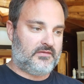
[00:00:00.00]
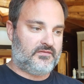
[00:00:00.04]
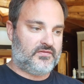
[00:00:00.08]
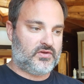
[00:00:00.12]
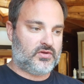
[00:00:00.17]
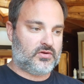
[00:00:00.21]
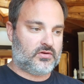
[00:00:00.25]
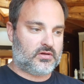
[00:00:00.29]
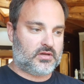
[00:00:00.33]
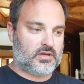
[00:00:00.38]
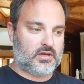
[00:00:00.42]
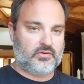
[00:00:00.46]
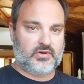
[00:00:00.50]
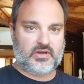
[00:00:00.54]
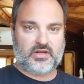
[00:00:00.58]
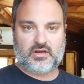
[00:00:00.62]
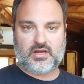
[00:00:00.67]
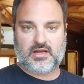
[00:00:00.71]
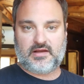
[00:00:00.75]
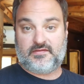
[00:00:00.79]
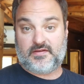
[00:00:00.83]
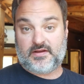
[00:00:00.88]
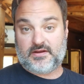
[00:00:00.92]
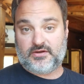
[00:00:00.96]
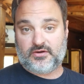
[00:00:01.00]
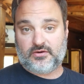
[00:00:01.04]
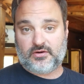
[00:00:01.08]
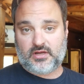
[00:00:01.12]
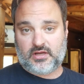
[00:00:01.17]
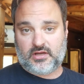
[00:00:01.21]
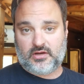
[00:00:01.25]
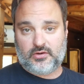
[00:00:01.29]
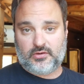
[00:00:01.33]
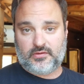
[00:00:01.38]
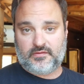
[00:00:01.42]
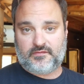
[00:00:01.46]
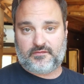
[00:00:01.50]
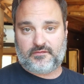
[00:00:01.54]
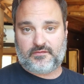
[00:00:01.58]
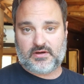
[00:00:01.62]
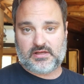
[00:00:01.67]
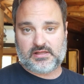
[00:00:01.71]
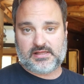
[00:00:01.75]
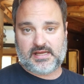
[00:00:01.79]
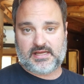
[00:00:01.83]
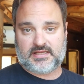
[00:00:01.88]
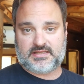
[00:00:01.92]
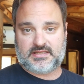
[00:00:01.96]
if you're going off on your own
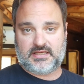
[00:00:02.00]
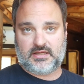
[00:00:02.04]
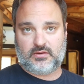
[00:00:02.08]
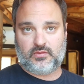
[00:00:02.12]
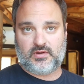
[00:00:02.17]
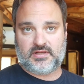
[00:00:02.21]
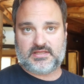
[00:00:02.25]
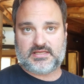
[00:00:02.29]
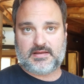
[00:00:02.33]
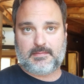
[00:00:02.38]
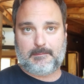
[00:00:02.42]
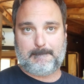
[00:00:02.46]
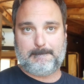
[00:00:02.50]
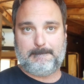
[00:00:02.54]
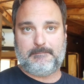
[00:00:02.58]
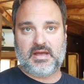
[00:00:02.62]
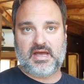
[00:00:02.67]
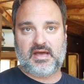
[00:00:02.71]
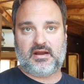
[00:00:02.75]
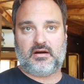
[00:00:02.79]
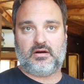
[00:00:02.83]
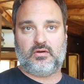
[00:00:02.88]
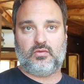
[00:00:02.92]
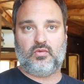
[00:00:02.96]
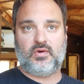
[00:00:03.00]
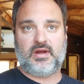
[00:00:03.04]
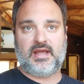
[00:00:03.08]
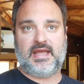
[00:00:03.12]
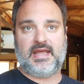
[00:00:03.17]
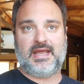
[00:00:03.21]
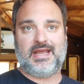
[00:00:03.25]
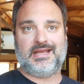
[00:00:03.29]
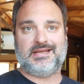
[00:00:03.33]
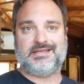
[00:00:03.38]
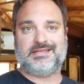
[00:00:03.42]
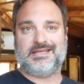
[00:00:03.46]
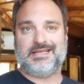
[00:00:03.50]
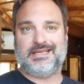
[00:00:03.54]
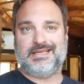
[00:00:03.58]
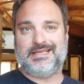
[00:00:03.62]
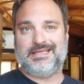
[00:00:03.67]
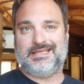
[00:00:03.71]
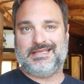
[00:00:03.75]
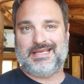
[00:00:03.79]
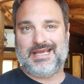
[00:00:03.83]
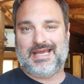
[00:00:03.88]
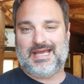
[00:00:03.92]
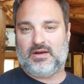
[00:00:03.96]
freelancing, what's a better way to
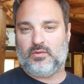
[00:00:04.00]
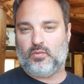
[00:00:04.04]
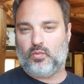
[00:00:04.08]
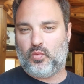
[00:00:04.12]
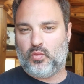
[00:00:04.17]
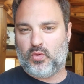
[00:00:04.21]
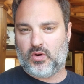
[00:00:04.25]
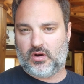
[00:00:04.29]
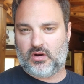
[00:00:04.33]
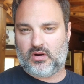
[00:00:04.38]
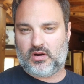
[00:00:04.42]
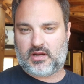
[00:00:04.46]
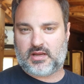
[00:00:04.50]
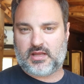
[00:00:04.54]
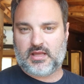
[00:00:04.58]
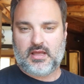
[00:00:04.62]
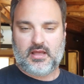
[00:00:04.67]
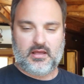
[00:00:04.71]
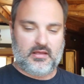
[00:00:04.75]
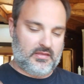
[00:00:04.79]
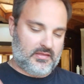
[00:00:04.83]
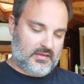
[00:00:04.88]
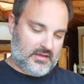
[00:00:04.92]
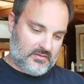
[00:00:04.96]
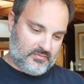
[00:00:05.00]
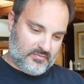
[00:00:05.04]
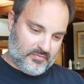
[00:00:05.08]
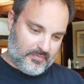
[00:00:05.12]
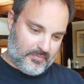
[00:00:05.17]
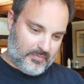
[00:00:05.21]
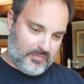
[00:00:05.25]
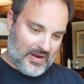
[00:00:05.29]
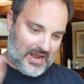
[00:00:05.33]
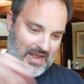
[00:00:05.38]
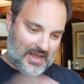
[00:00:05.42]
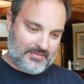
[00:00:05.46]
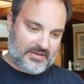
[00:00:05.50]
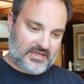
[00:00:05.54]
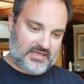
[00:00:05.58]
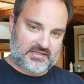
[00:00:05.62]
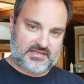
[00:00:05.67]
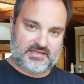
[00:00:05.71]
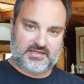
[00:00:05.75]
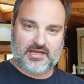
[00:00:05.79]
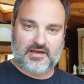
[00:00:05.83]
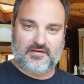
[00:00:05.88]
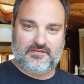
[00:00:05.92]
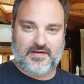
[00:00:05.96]
get work than bombing
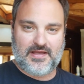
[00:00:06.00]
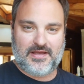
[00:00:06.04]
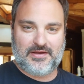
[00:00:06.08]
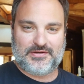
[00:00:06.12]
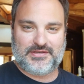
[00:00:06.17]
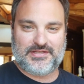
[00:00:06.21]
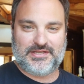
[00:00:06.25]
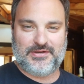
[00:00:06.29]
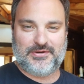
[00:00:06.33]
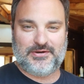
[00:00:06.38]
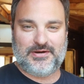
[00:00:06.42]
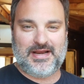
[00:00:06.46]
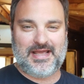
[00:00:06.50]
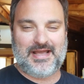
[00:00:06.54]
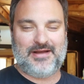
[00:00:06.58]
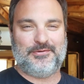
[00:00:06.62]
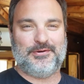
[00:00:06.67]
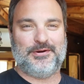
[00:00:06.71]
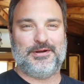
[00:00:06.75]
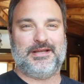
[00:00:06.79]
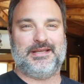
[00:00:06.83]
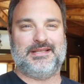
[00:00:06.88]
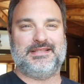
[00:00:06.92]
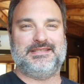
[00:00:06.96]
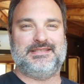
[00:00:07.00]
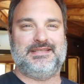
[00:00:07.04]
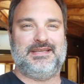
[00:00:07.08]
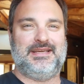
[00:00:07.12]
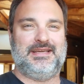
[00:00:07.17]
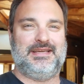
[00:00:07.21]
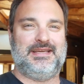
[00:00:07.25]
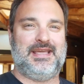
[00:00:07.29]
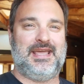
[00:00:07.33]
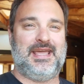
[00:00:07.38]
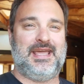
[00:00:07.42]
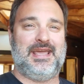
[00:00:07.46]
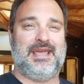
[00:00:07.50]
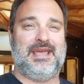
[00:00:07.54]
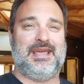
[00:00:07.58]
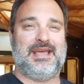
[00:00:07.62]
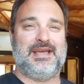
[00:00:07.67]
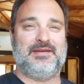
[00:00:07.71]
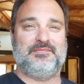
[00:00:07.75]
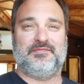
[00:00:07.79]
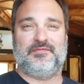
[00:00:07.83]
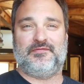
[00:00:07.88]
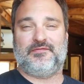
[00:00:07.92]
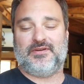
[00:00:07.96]
stuff out to your network and saying,
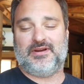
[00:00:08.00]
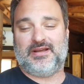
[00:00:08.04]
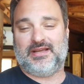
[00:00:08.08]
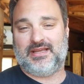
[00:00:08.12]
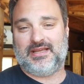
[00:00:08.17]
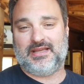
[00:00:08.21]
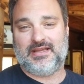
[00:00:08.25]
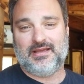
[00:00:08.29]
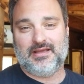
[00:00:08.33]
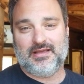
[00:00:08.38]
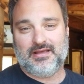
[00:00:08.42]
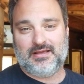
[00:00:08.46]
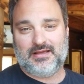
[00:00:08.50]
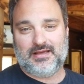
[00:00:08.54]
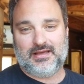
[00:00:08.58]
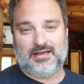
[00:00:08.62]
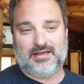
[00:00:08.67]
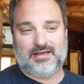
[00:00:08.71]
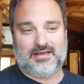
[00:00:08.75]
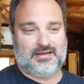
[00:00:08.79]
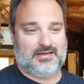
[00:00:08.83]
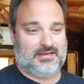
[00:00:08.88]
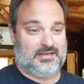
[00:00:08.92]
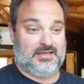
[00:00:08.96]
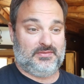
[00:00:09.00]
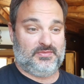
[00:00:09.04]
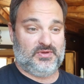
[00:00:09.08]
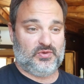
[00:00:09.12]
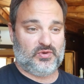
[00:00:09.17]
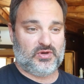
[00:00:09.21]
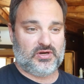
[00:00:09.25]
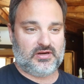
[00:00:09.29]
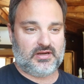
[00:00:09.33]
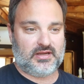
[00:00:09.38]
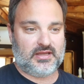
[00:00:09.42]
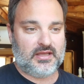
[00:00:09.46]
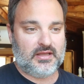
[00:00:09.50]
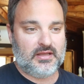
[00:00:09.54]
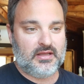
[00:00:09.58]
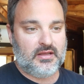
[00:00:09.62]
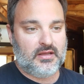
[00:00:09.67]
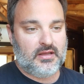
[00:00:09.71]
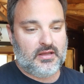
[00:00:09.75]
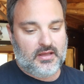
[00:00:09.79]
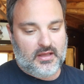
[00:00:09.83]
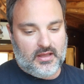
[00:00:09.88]
hey, I'm free, give me work?